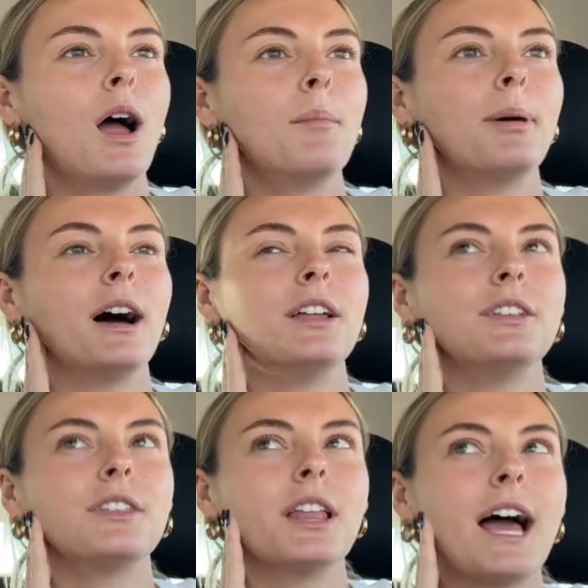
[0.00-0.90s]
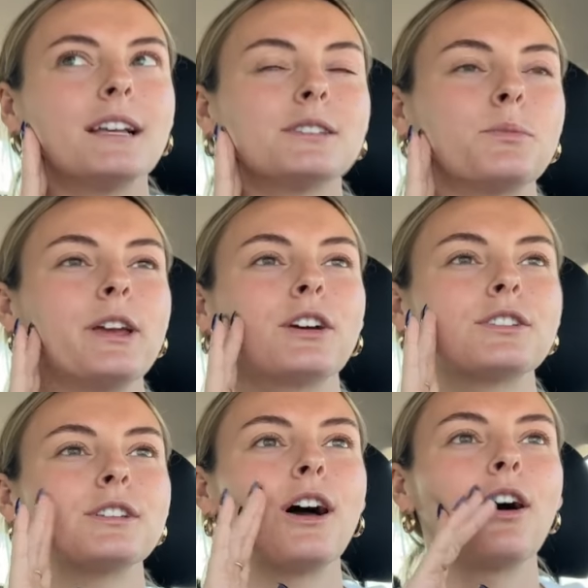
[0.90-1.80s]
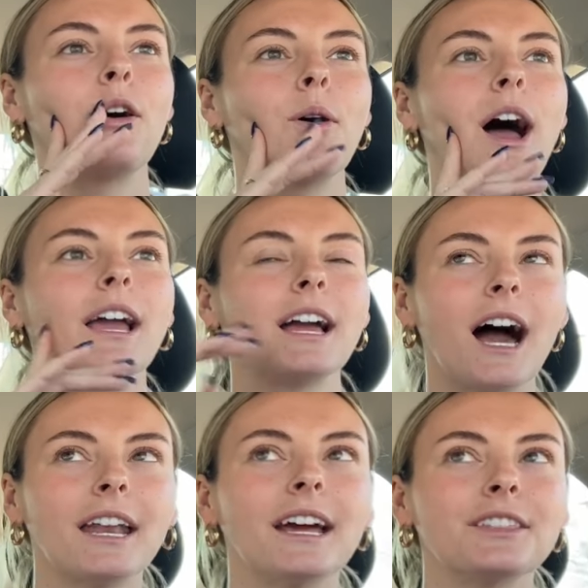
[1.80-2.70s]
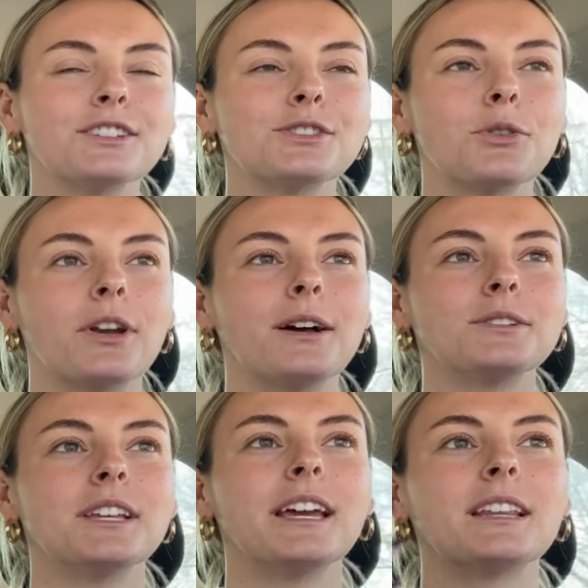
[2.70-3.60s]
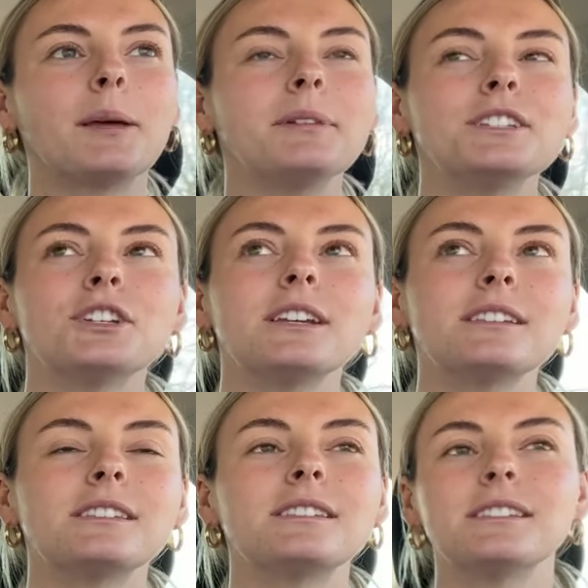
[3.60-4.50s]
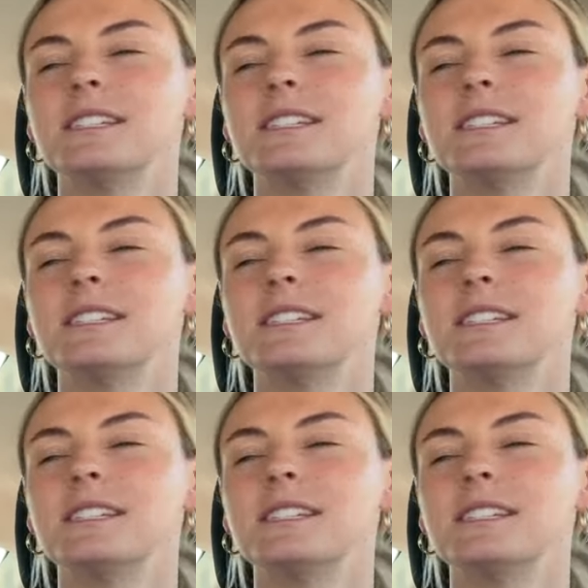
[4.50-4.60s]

but the last week or so I got it at the store and I was like let me just